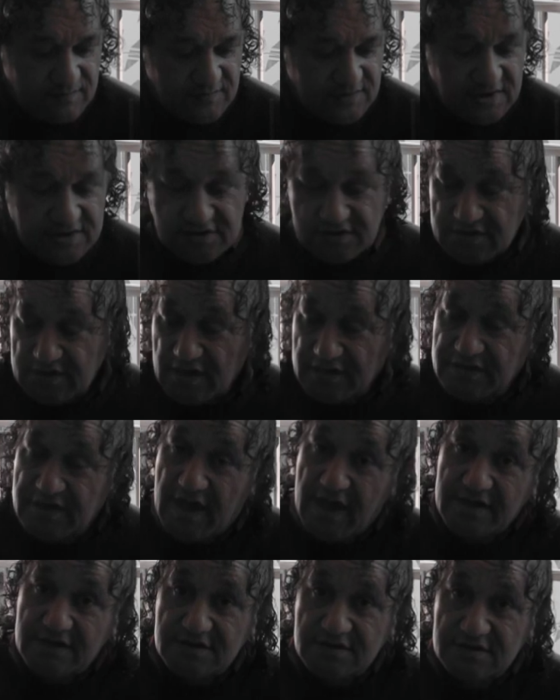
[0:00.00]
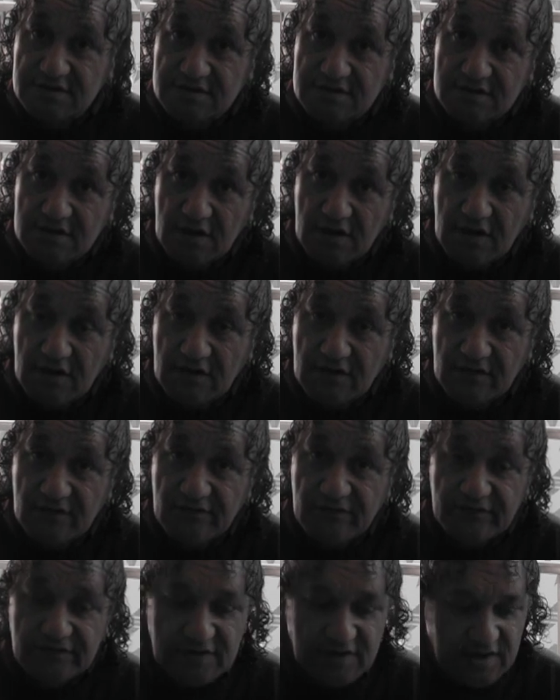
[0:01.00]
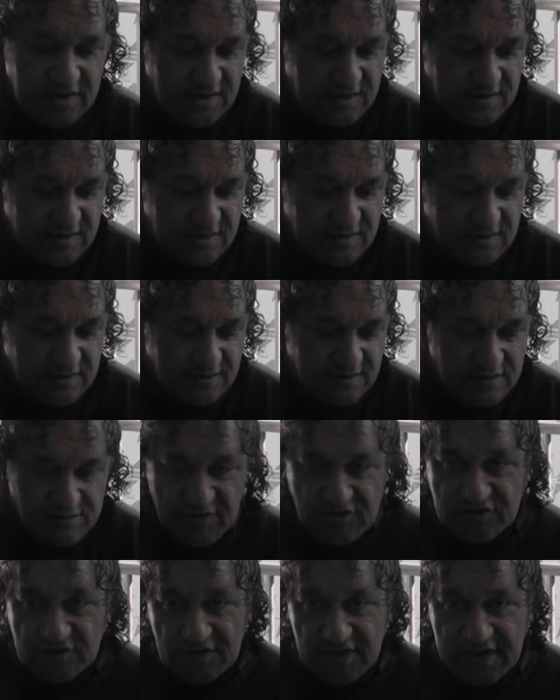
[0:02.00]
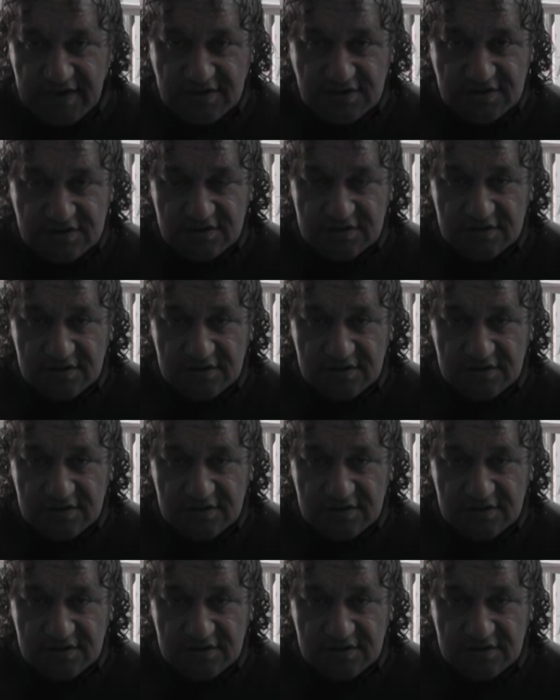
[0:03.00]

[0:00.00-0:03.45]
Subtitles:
legislate the acts of the commercial liens